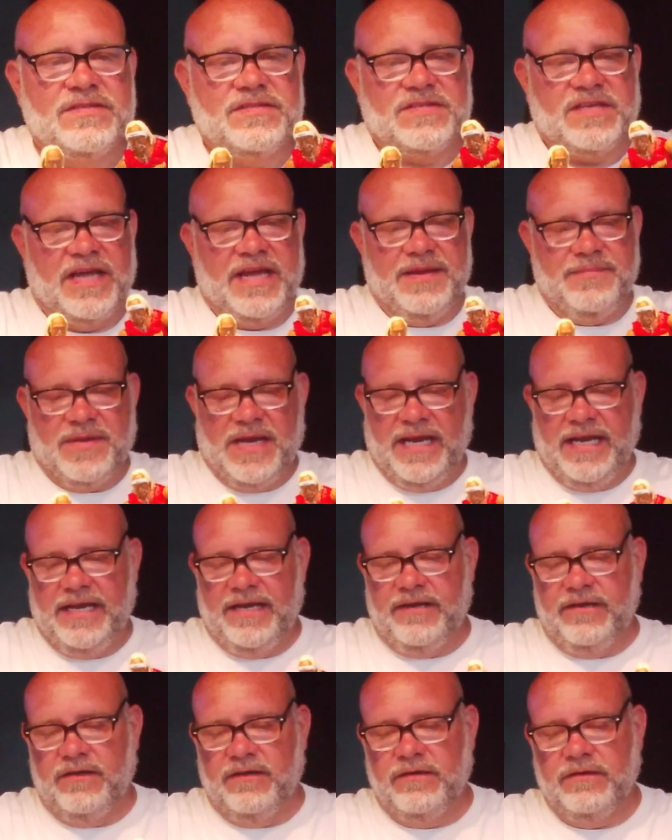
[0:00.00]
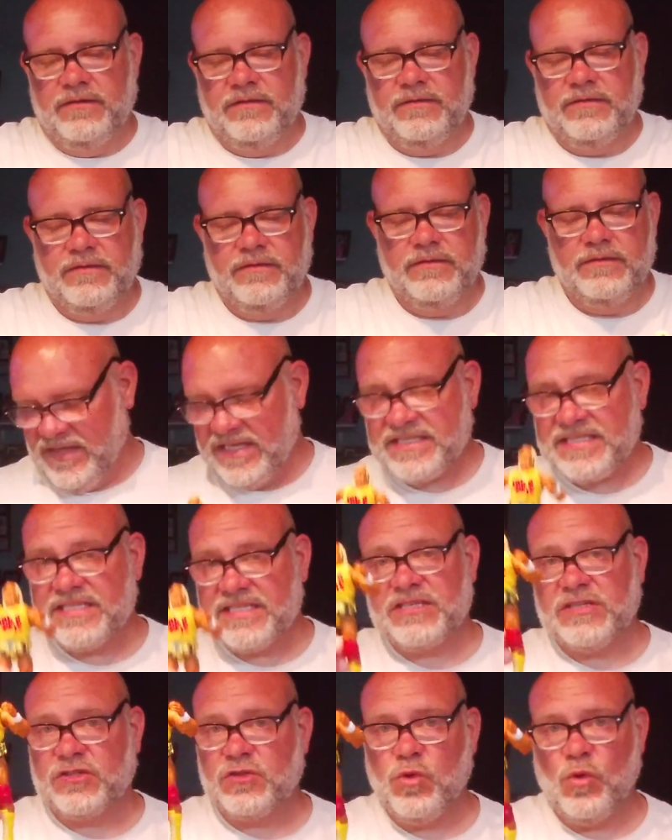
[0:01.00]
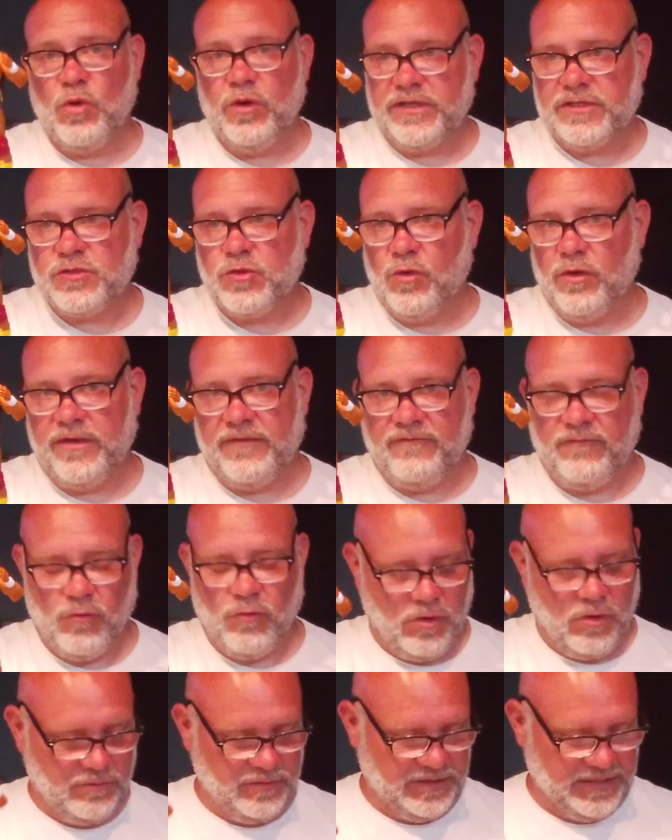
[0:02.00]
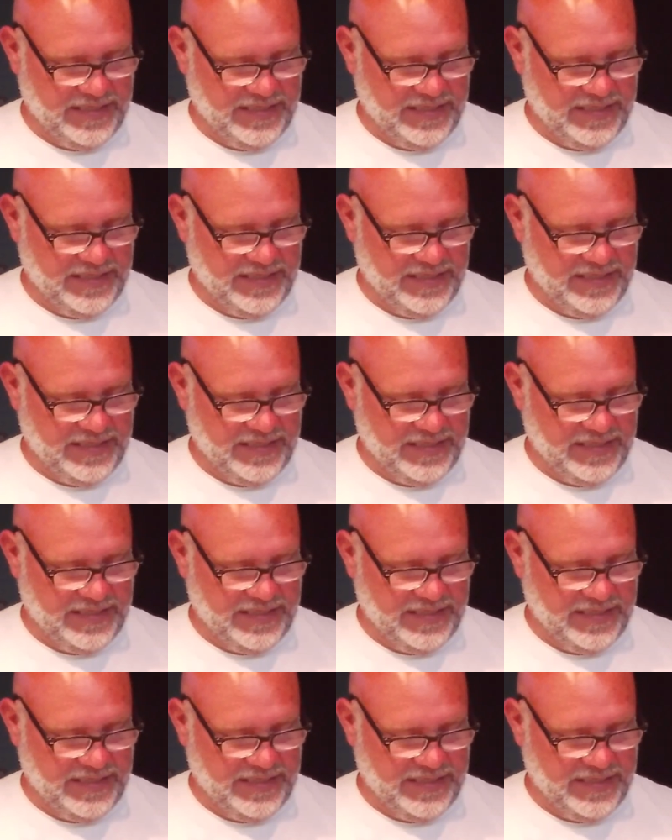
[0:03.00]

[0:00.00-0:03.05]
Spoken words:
Same hair. This is a 2024